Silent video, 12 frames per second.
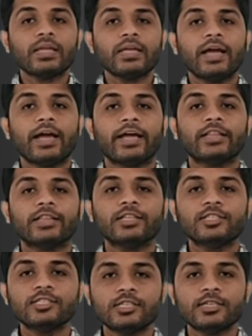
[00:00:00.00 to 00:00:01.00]
And
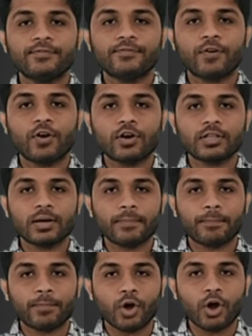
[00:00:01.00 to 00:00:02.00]
this is it for the
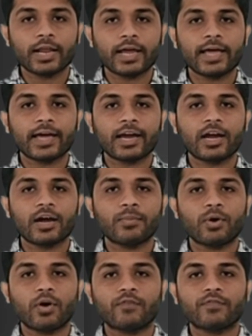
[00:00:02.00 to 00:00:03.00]
block diagram
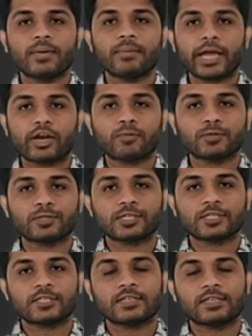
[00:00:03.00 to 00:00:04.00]
of the
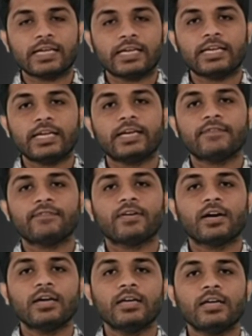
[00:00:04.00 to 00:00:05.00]
microprocessor
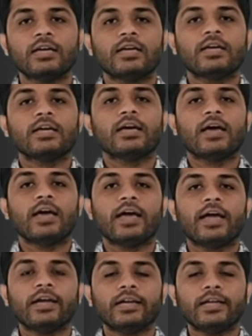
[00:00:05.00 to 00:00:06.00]
8085.
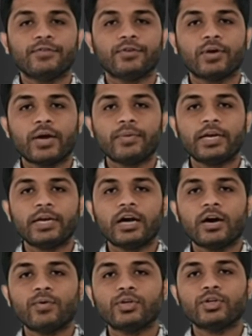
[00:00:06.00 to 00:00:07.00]
And if you have any
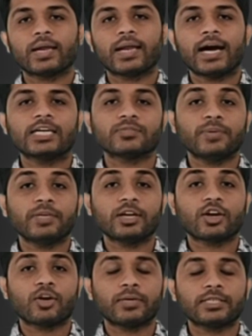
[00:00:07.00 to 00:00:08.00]
doubt, you can ask me in the
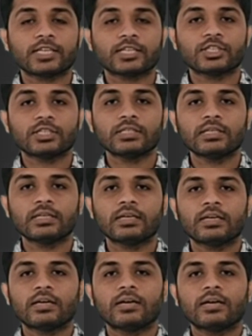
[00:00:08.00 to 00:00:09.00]
comment section.
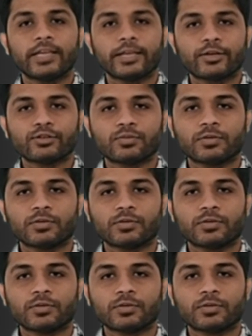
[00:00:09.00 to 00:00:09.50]
Thank you so much.